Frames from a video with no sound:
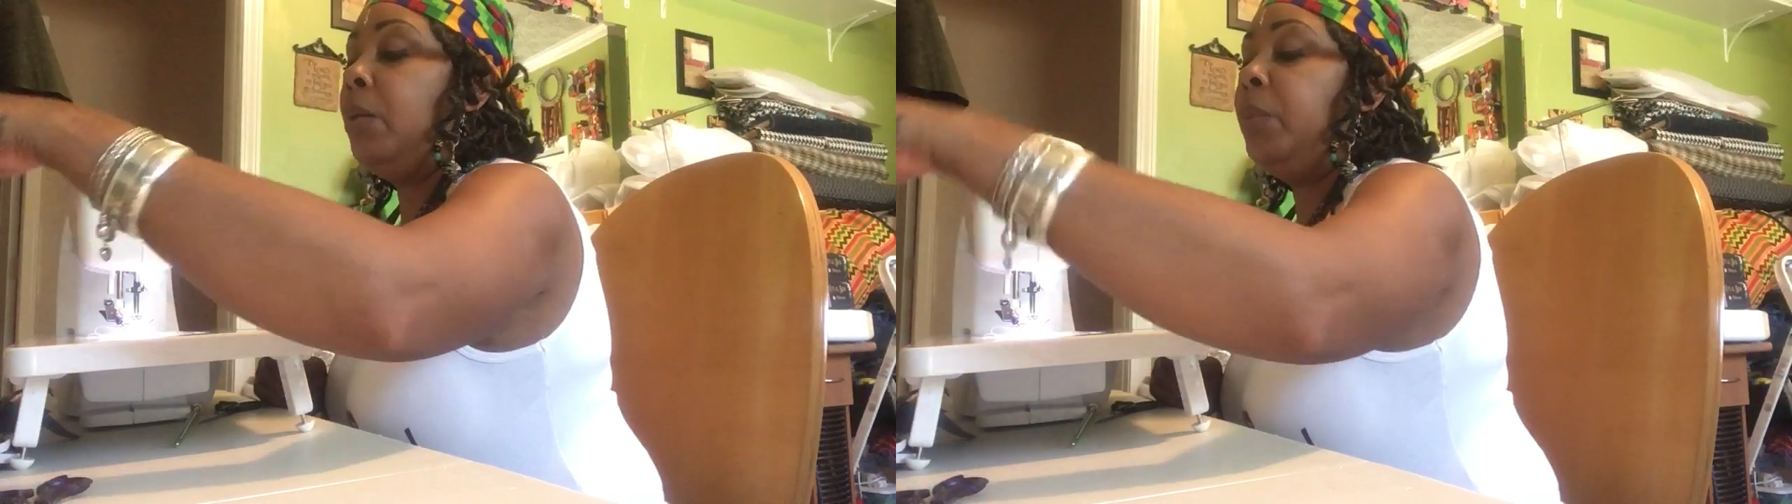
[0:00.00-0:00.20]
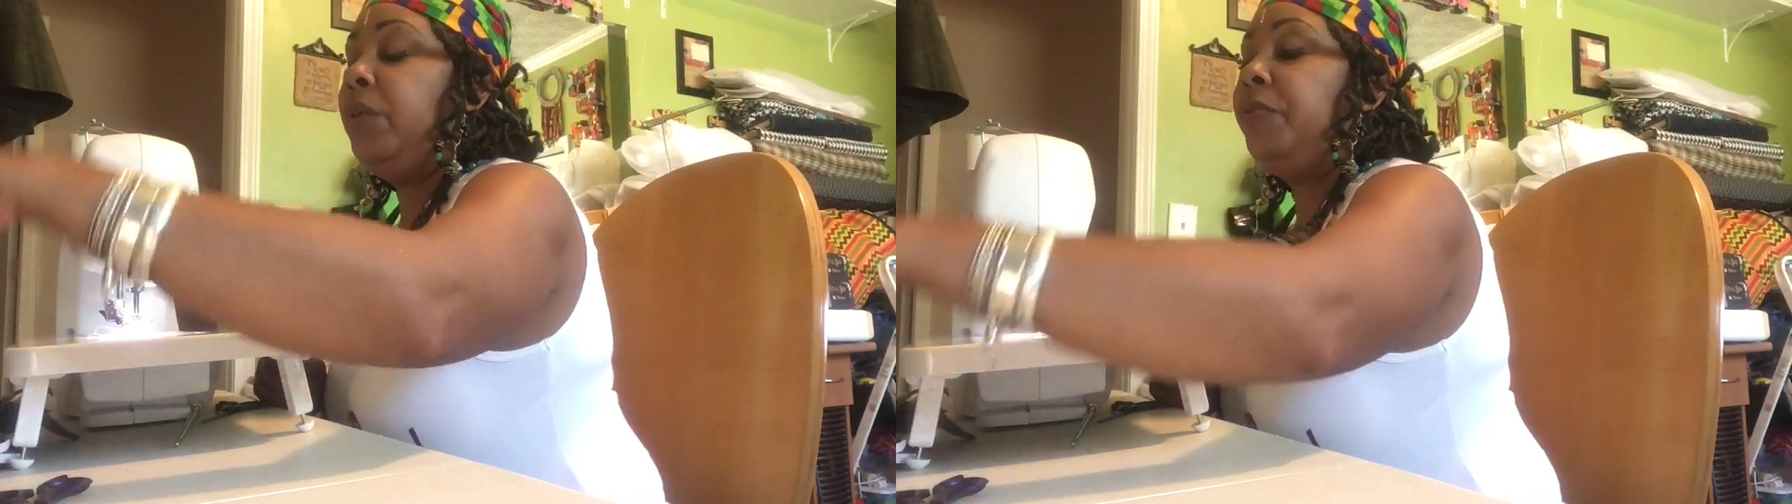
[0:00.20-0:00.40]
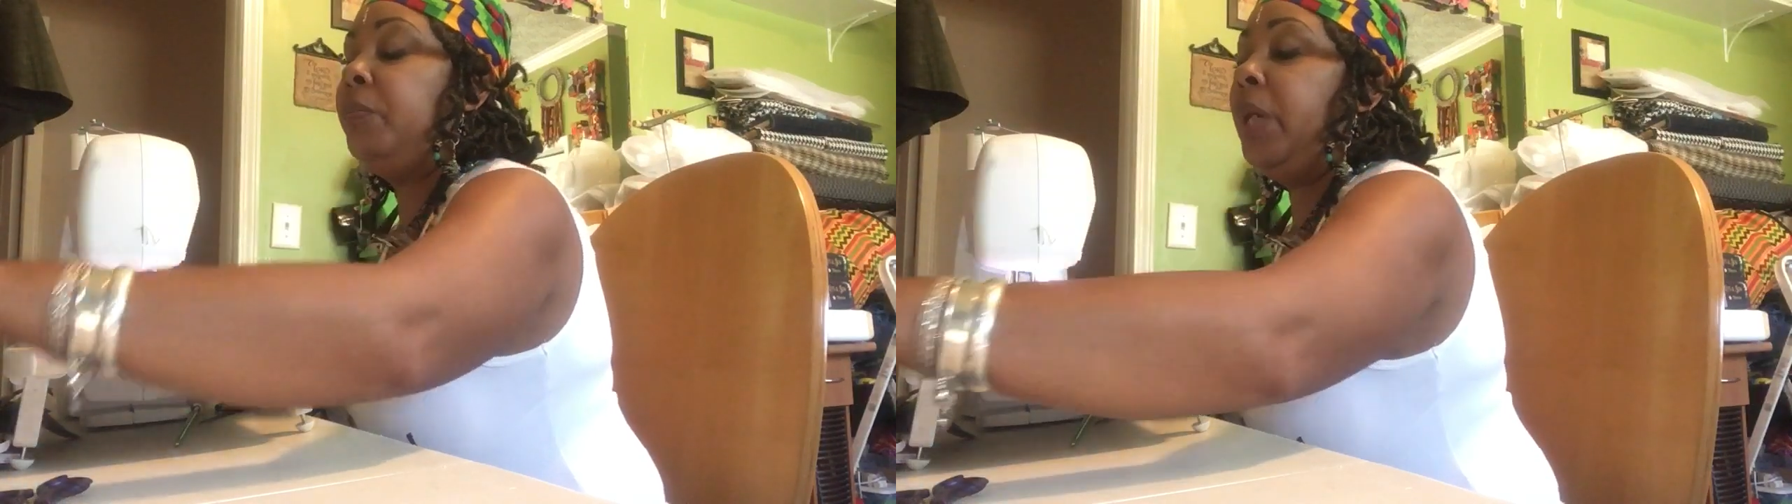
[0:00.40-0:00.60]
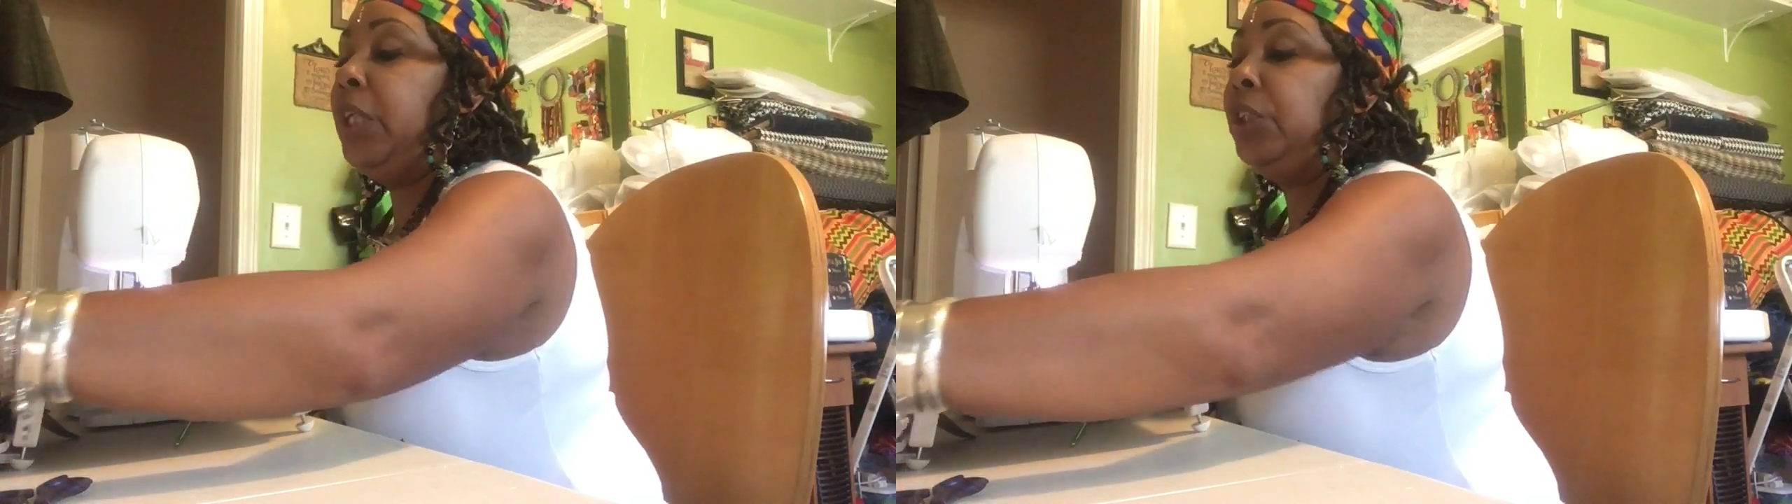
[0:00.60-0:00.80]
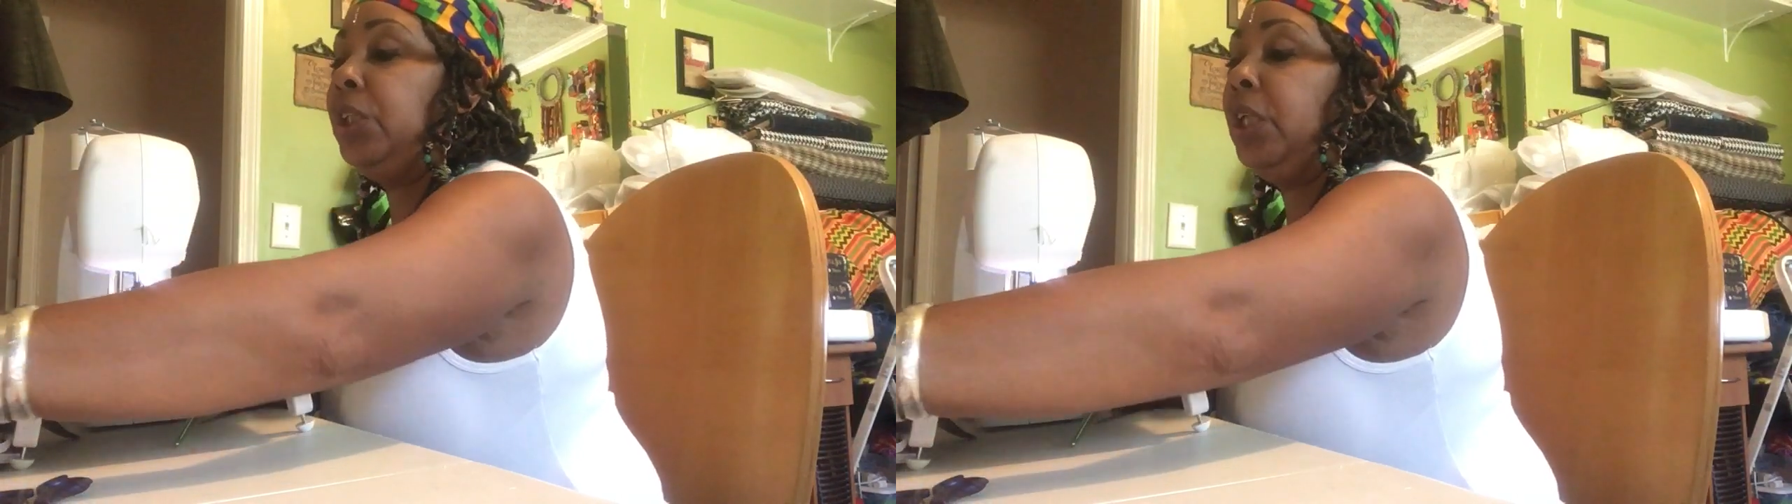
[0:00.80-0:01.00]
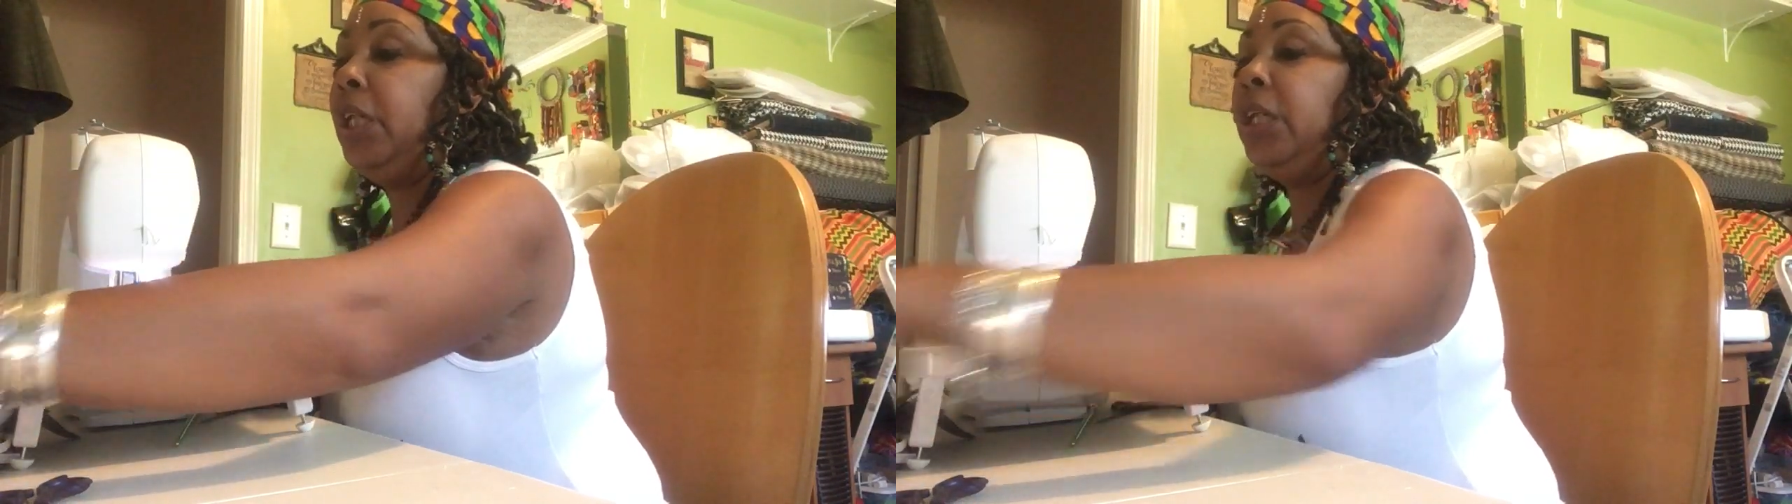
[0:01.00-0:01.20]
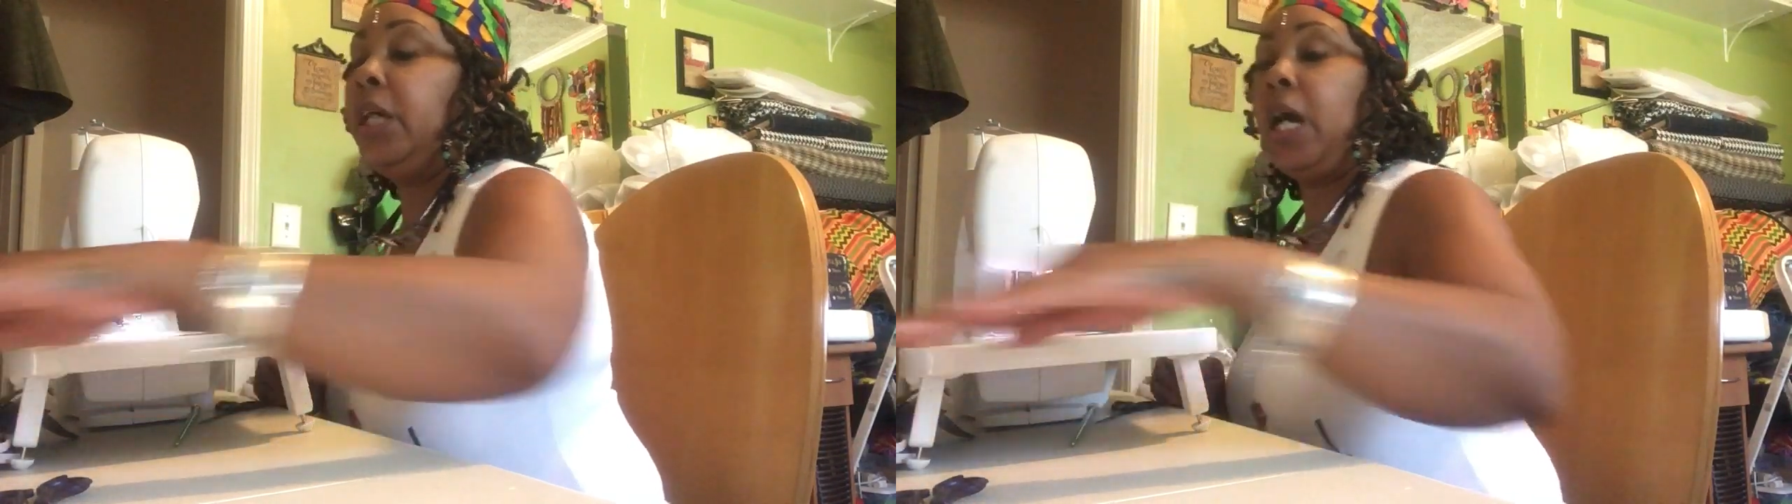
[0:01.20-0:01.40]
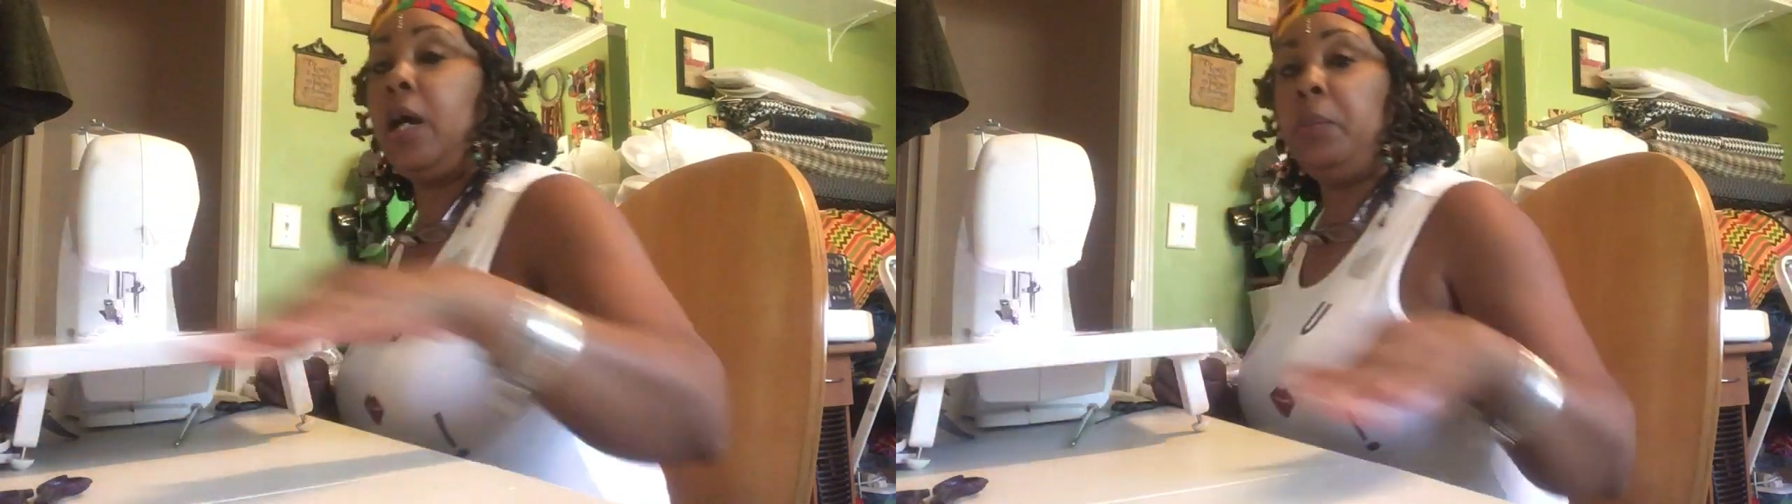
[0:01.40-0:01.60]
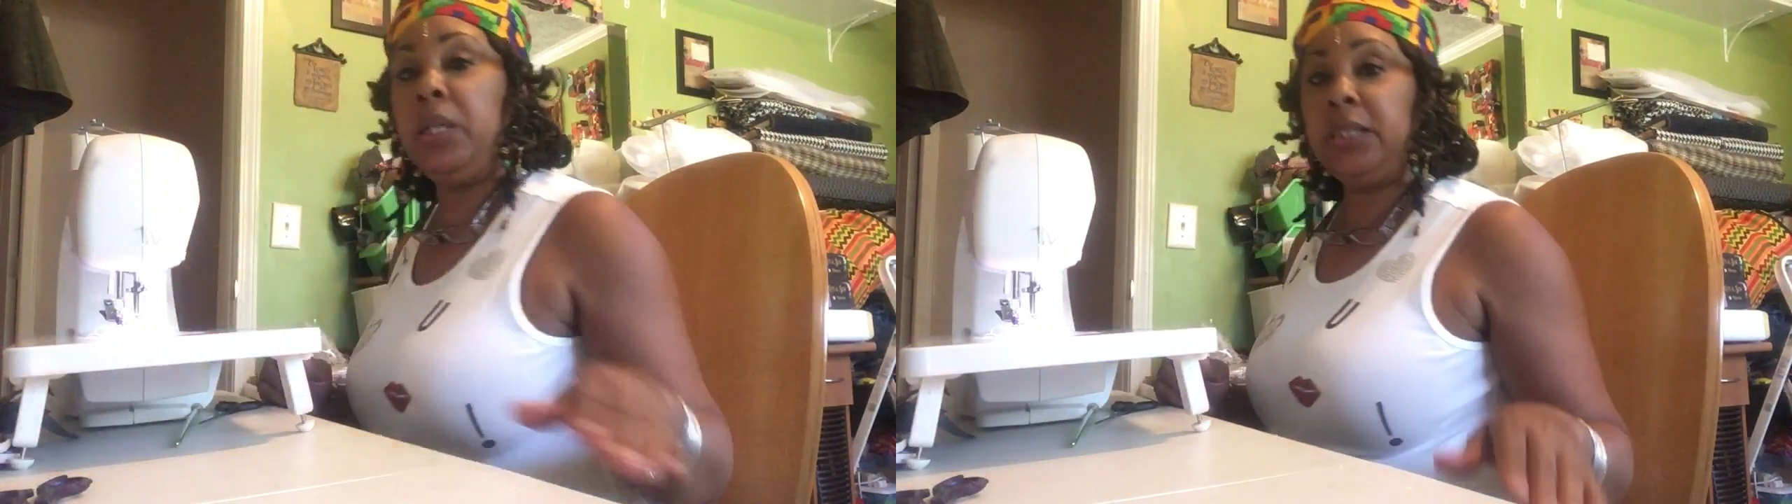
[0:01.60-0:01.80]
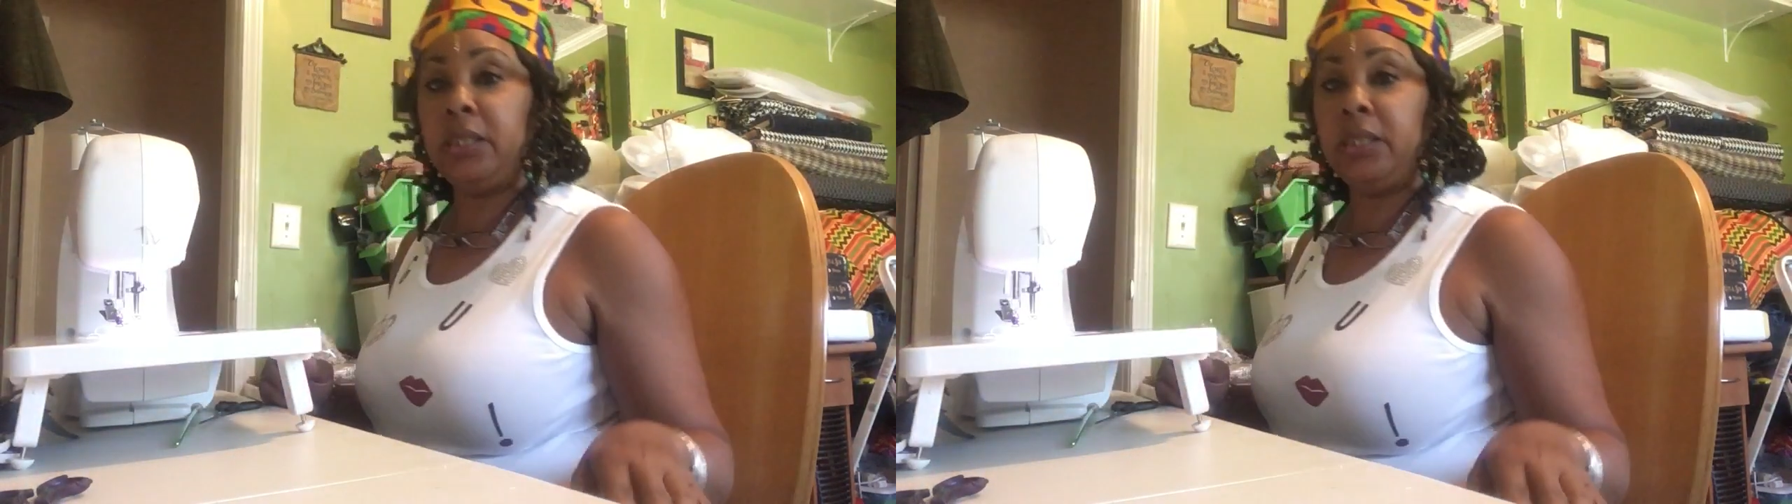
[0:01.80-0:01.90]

information, any comments,